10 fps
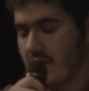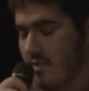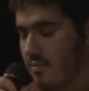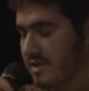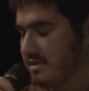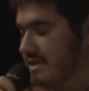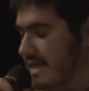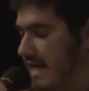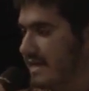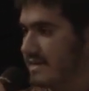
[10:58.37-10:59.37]
with the
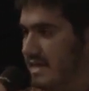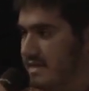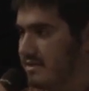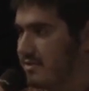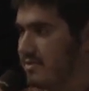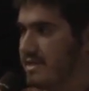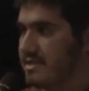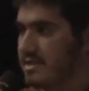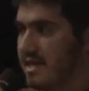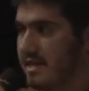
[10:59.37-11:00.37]
tax
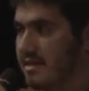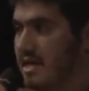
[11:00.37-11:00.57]
increasing